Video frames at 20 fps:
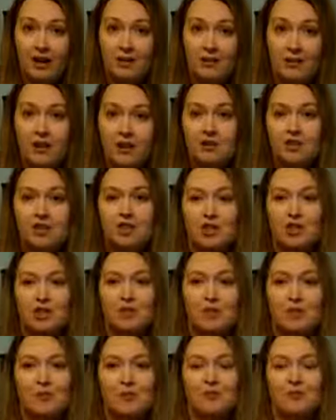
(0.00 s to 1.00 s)
am meant to
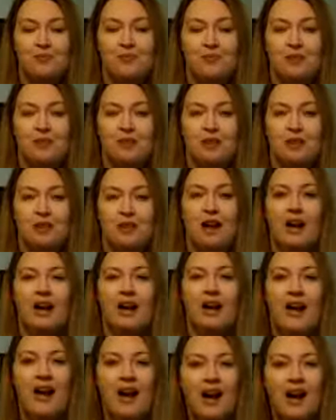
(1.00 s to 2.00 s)
do. I
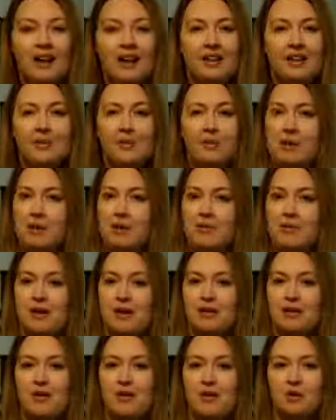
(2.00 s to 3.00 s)
highly
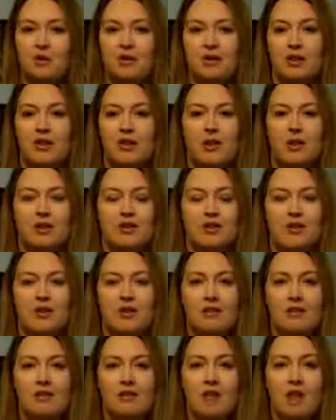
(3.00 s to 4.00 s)
recommend entering the
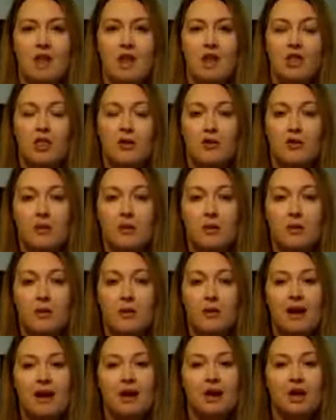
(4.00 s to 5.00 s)
contest. The
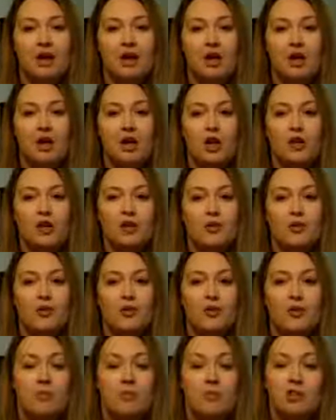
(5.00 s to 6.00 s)
feedback and encouragement
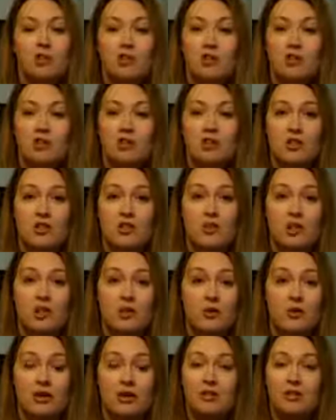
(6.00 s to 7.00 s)
from the judges
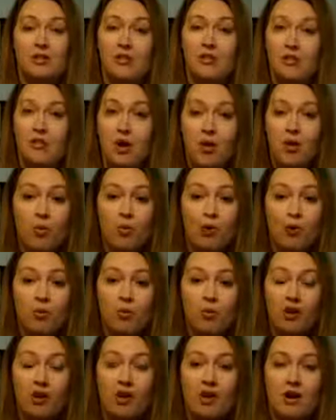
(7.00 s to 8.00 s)
alone is so worth
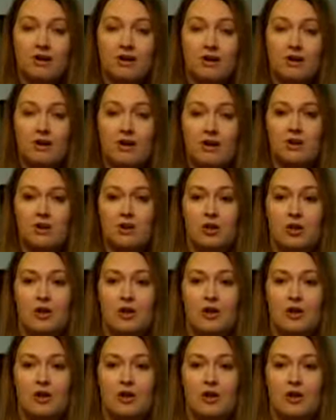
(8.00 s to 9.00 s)
the cost of entry.
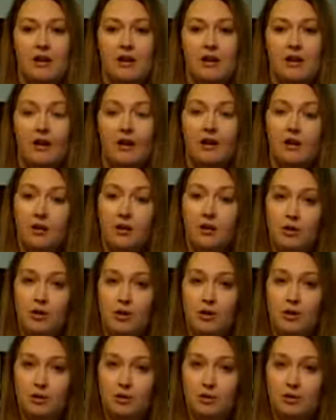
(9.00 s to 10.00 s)
And who
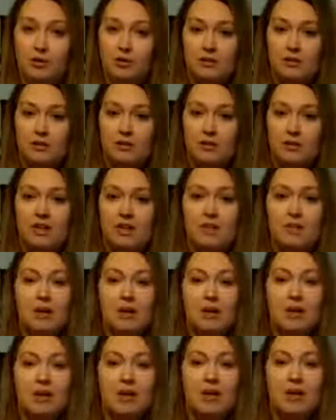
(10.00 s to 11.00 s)
knows, it
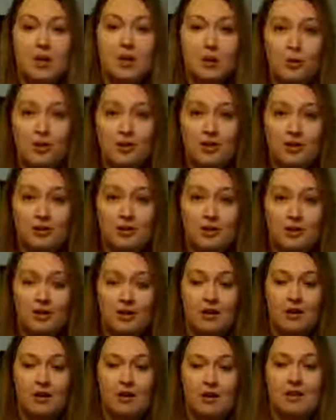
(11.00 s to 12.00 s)
may be you this
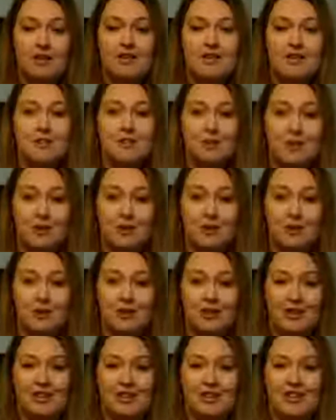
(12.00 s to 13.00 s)
year,
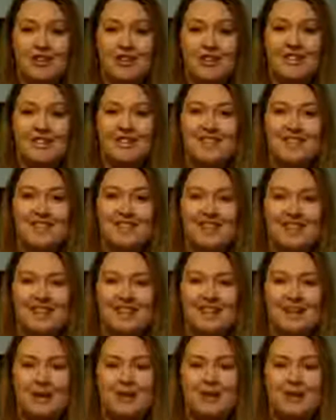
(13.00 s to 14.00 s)
speechless,
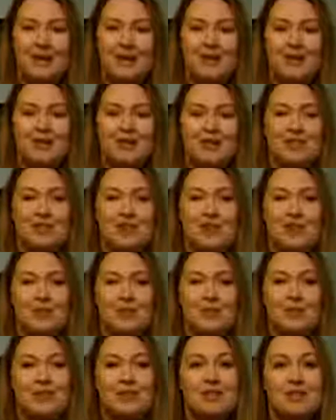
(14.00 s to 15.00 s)
standing up there on the
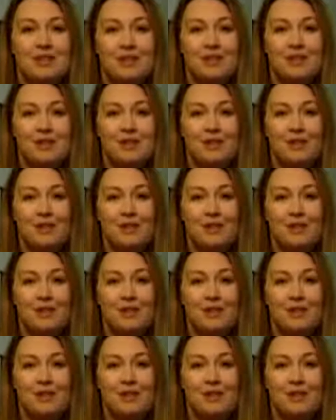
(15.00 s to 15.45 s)
stage receiving the